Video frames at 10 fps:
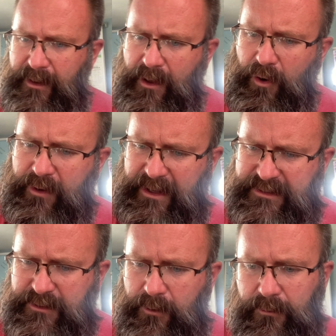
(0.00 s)
Okay,
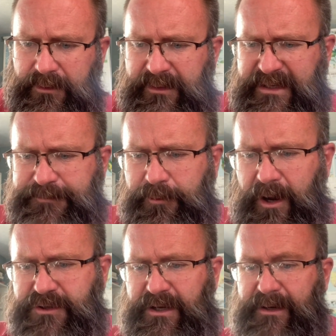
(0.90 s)
so this
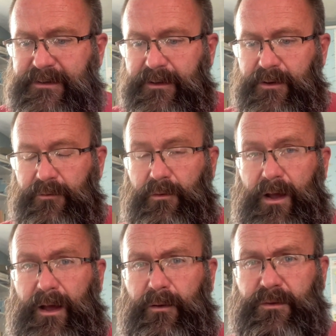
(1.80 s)
project
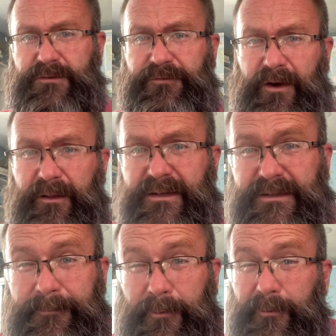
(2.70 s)
was fairly
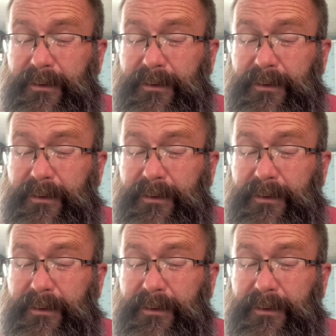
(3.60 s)
simple.